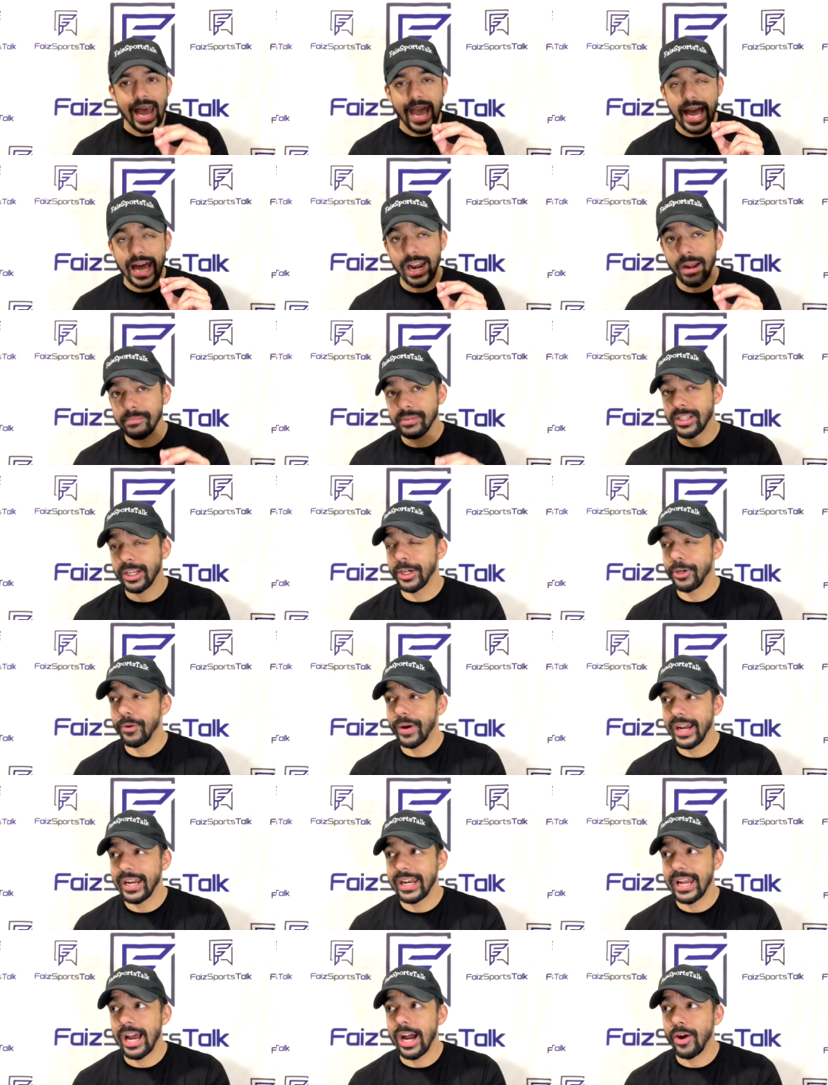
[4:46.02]
And I'm telling you
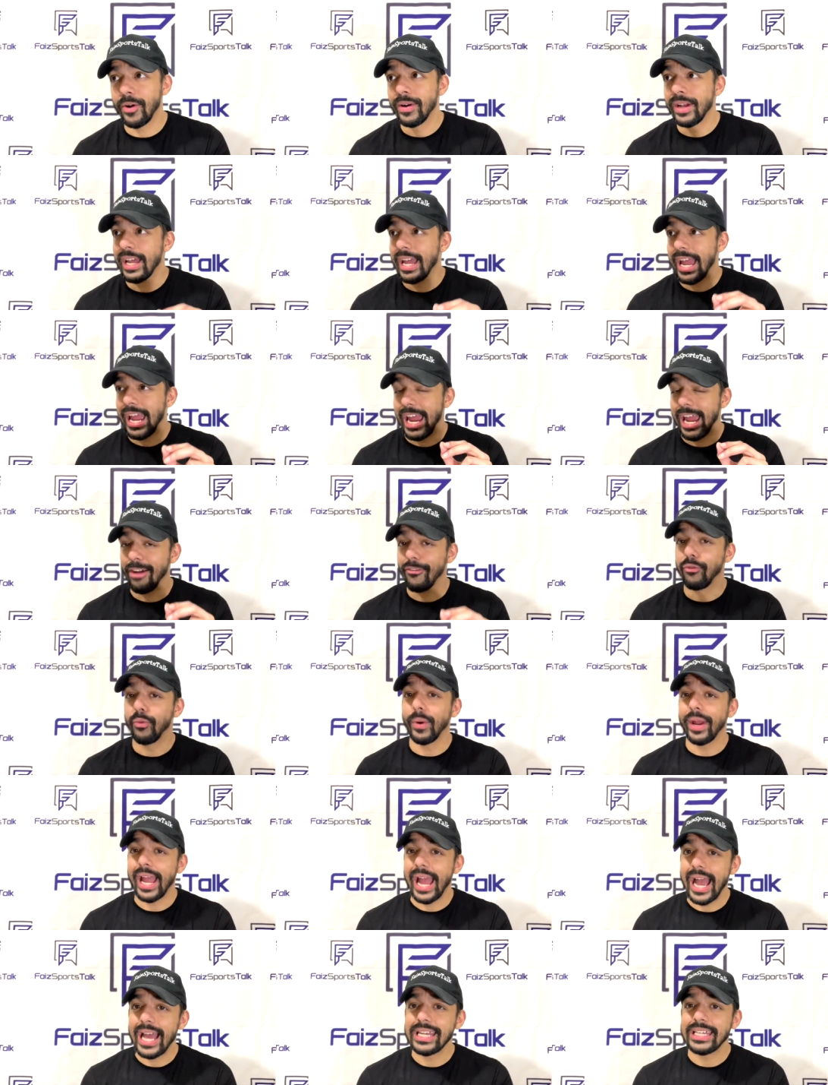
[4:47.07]
right now, if we
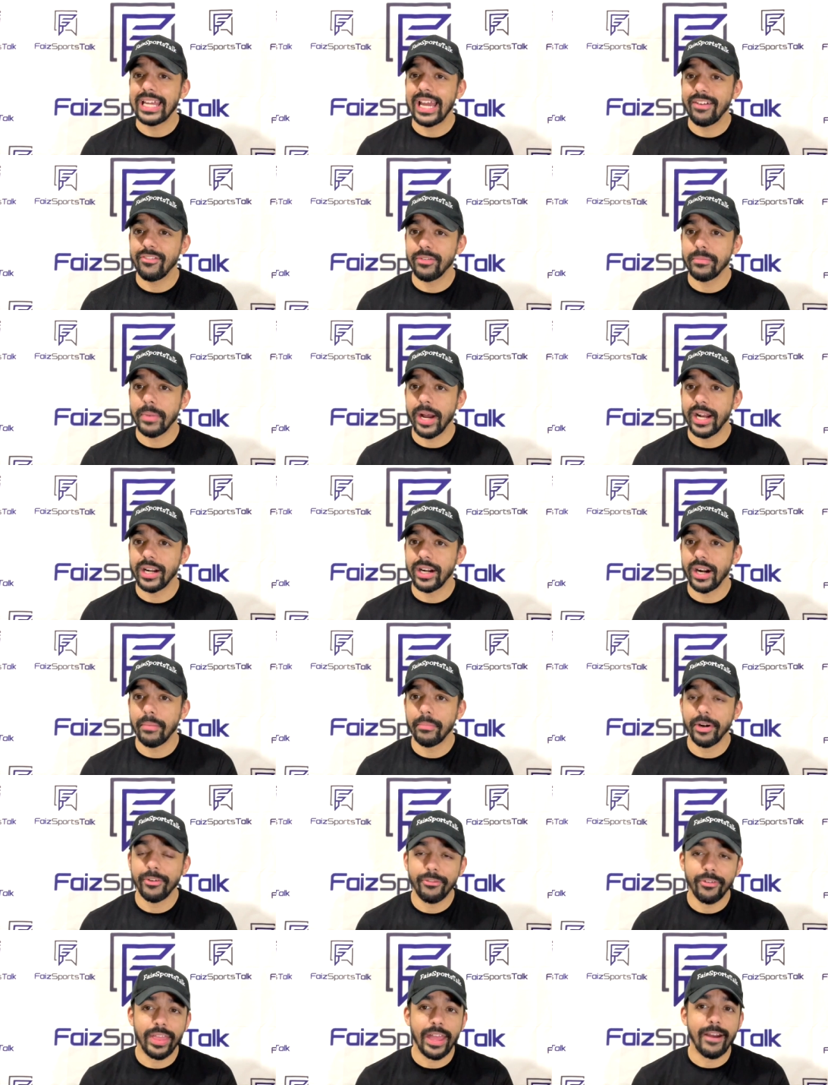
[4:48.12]
had David
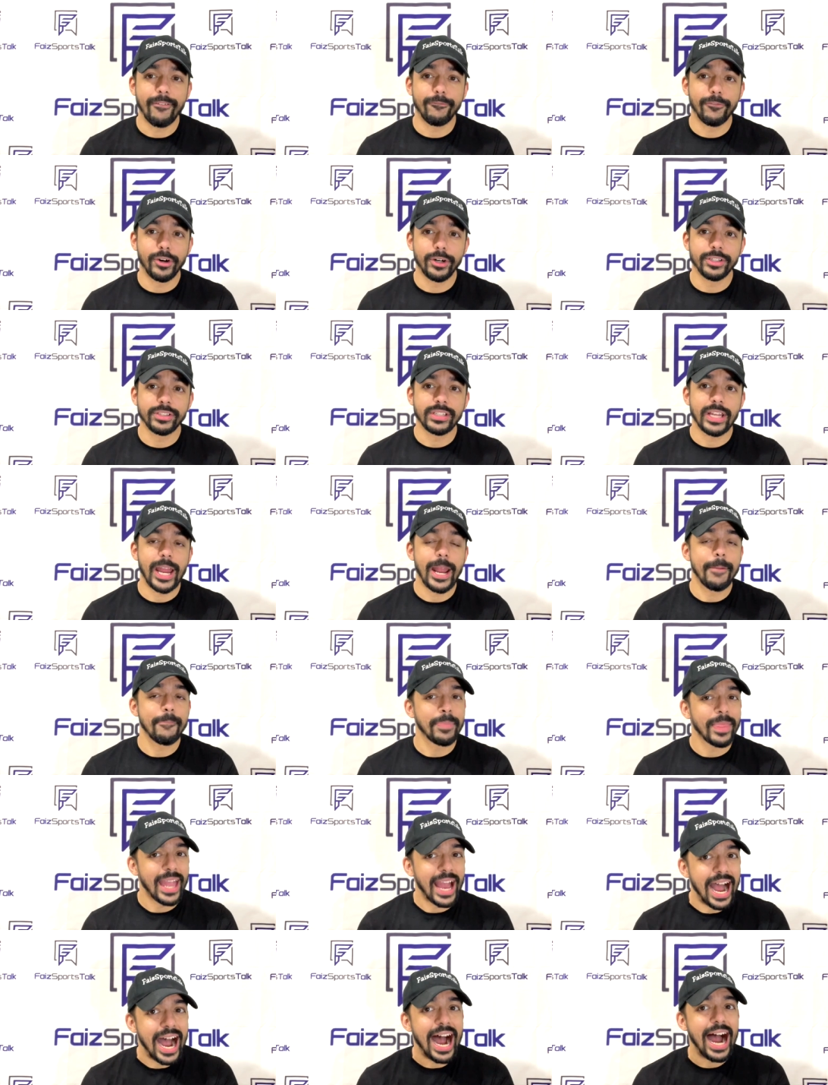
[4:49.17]
Montgomery for that first game,
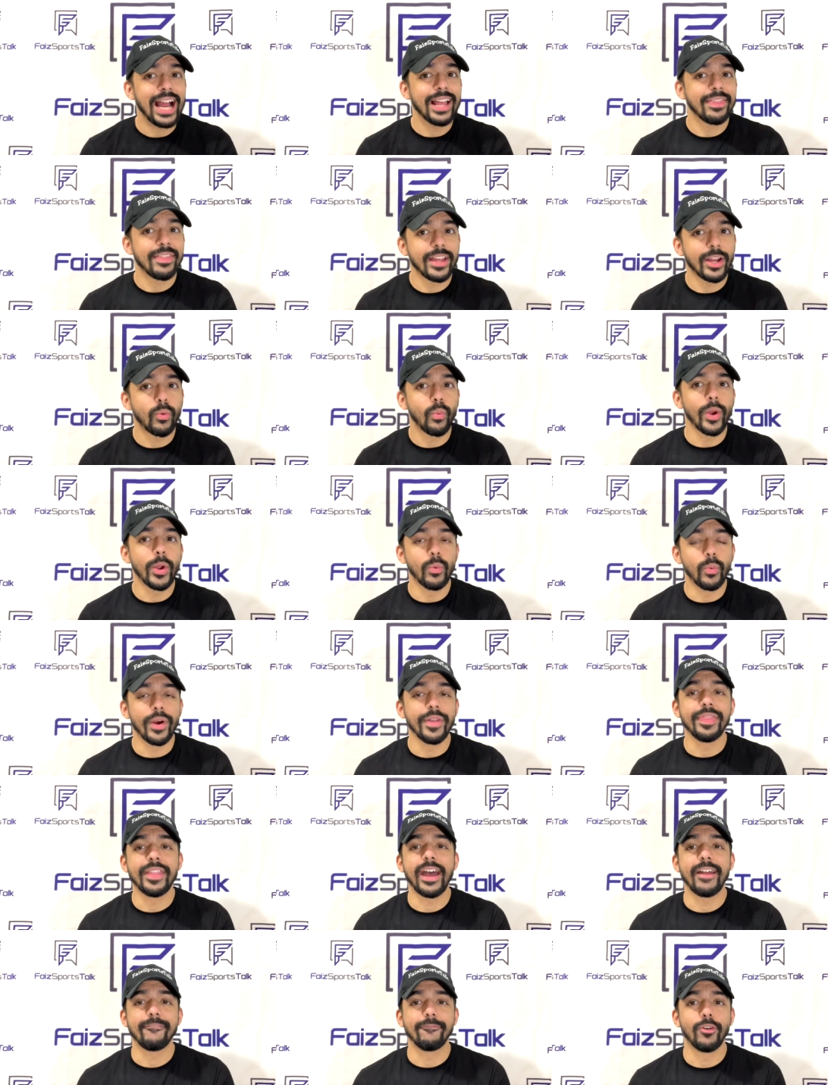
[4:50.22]
I think we win
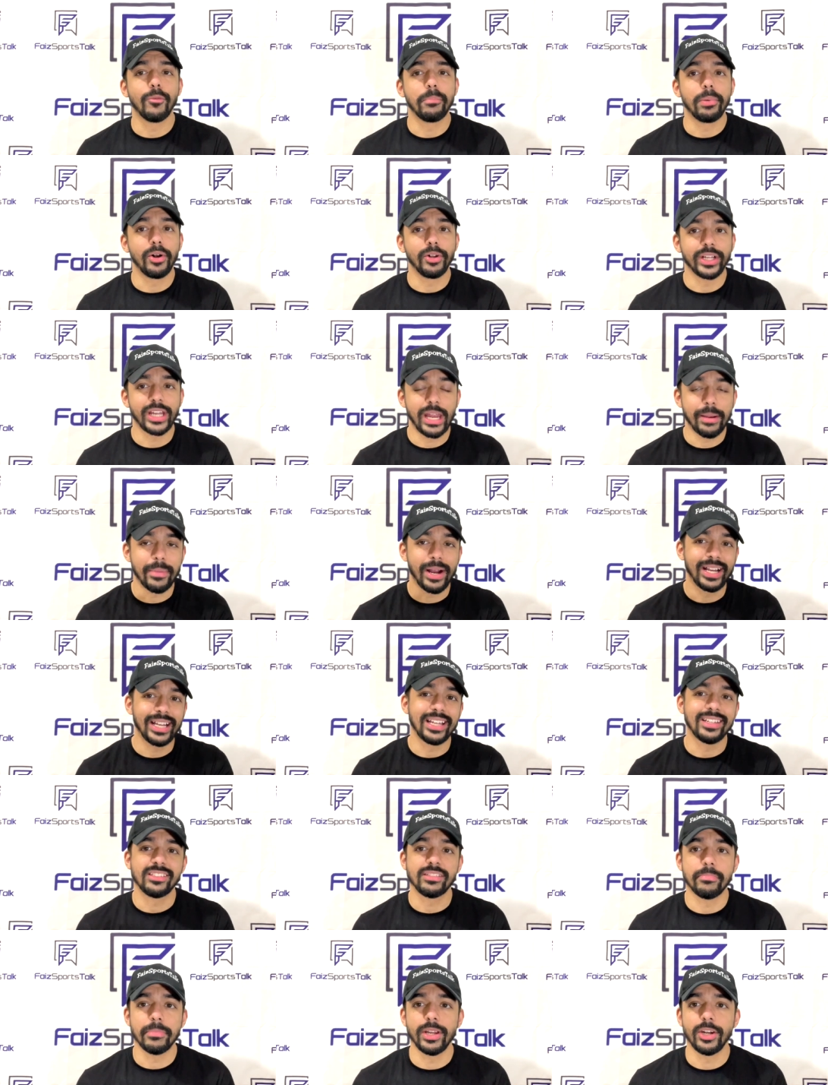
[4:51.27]
that football game
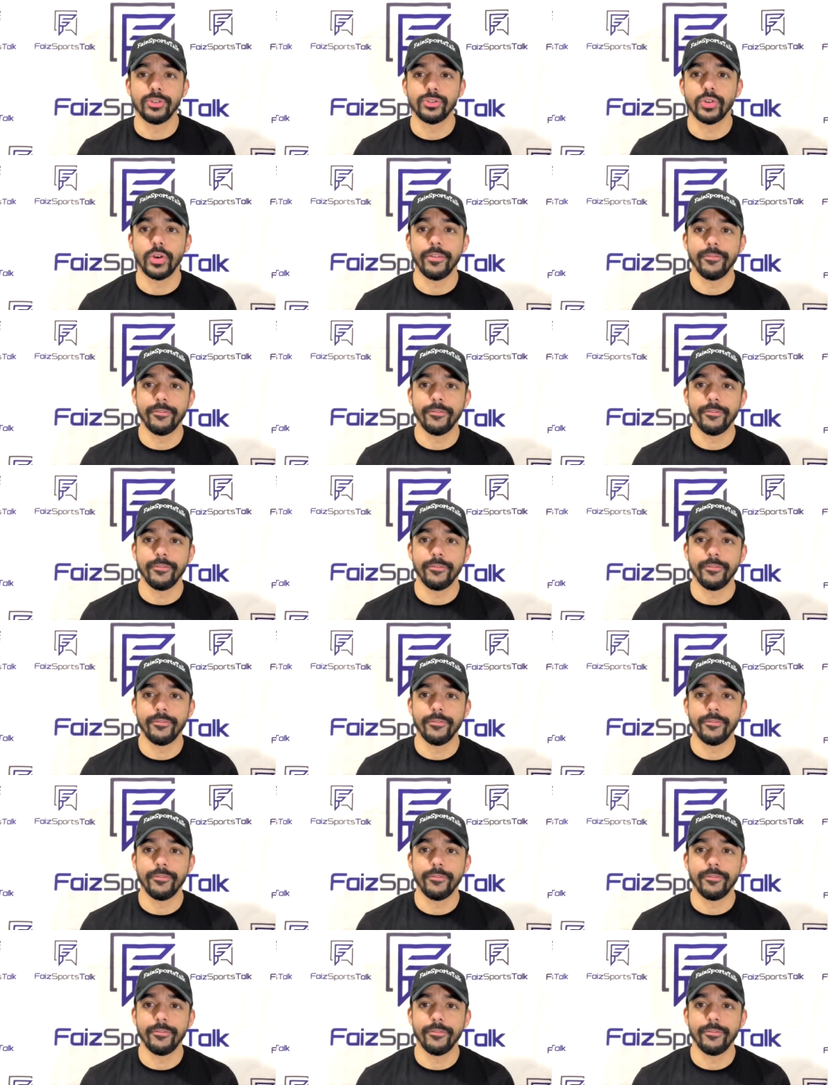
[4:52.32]
against the Minnesota